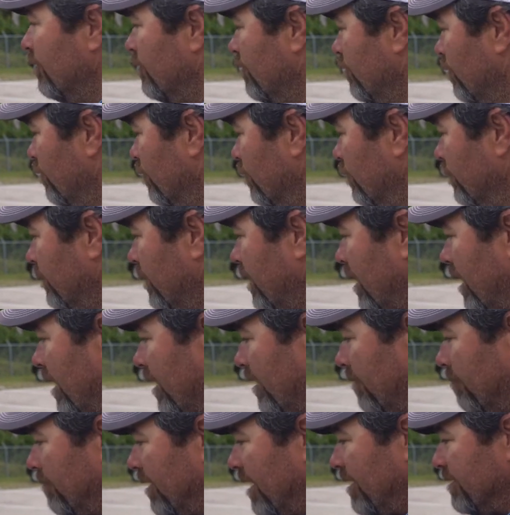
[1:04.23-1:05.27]
cooled, and
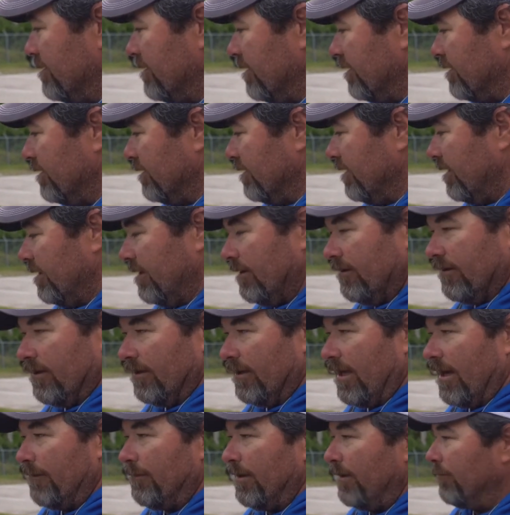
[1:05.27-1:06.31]
it basically, a
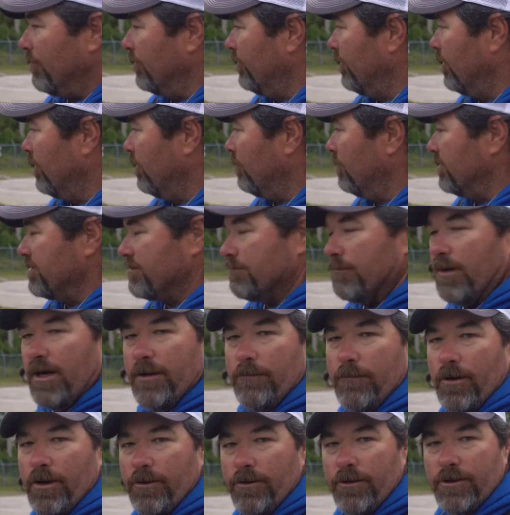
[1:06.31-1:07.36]
lot of people know them as mud
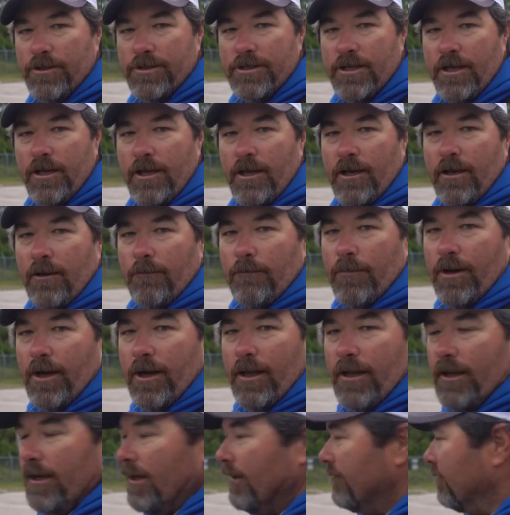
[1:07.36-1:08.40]
motors,
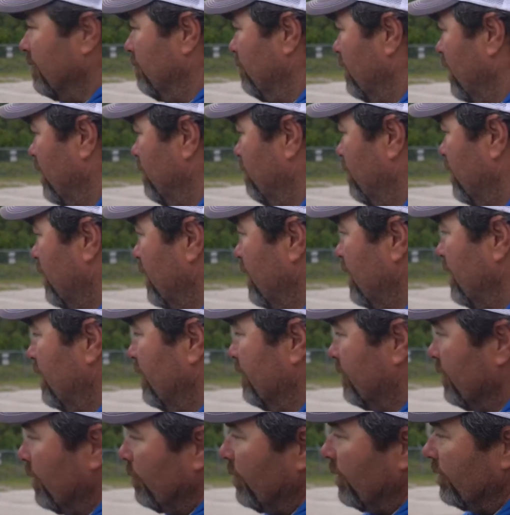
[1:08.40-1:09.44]
but it's a Mud Buddy.
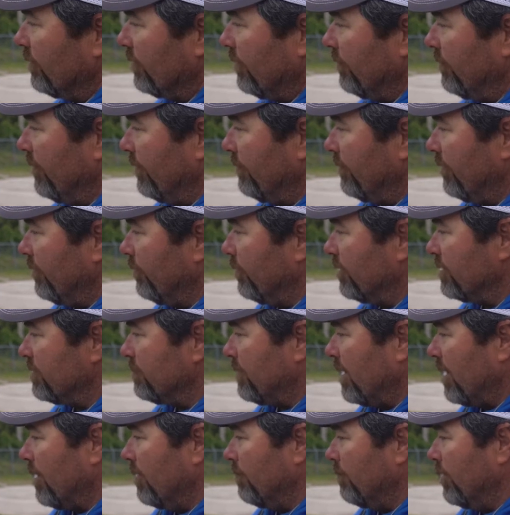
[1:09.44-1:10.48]
It's almost a 50
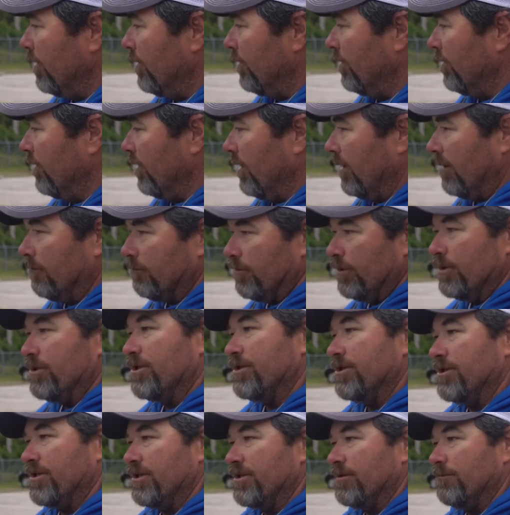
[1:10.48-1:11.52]
horsepower motor, and it
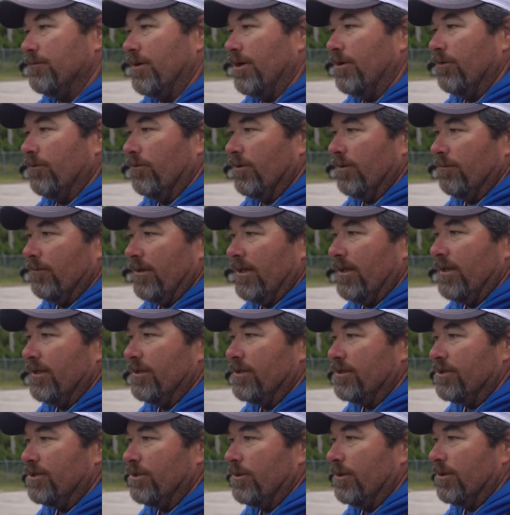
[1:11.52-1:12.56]
pushes this boat with me
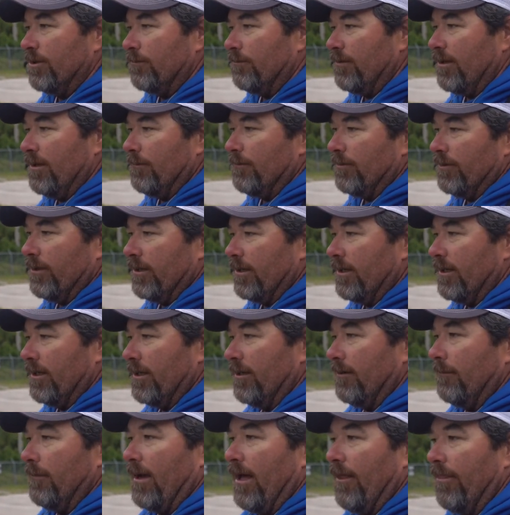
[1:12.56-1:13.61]
and two other people in it
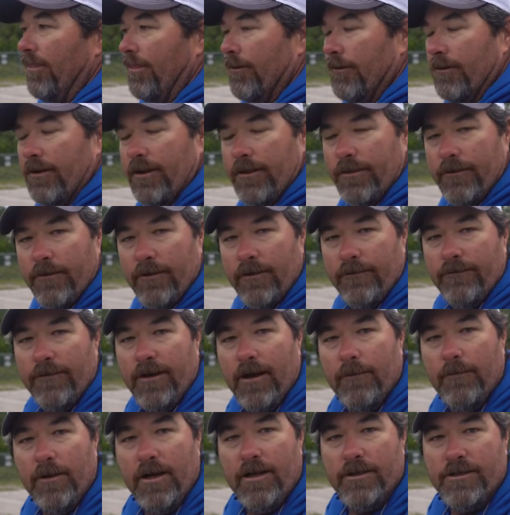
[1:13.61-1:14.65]
at about
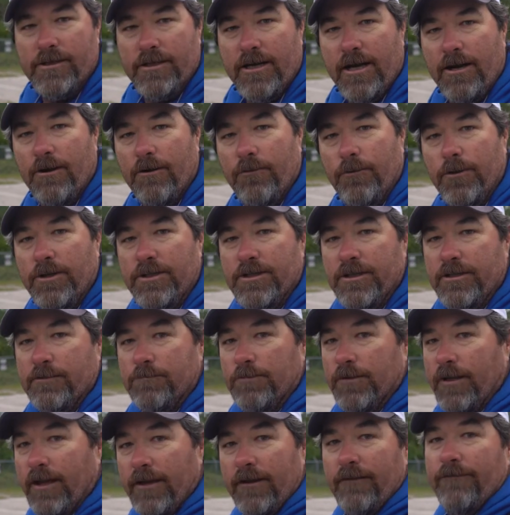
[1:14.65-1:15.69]
30-35 miles an hour, which is
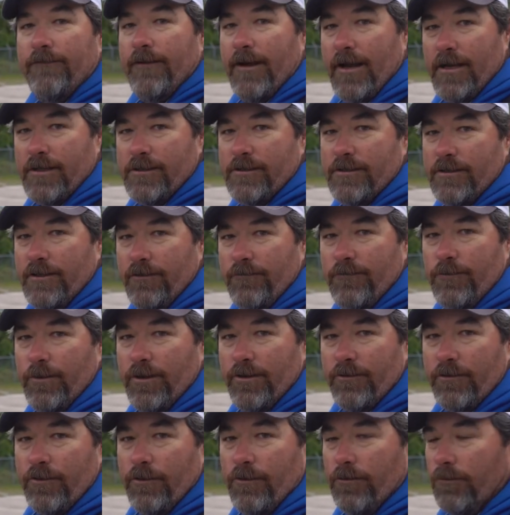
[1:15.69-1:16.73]
plenty fast enough when
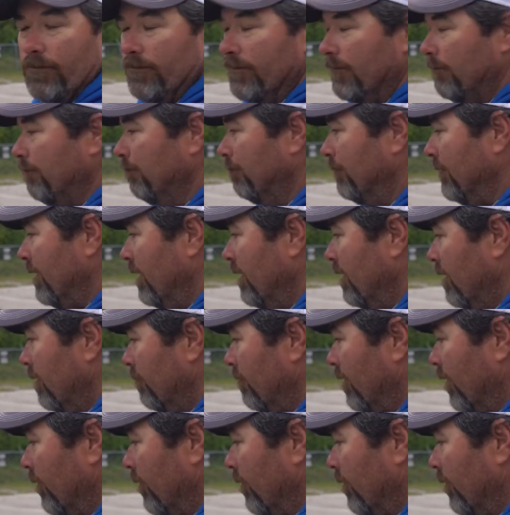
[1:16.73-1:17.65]
it's cold. But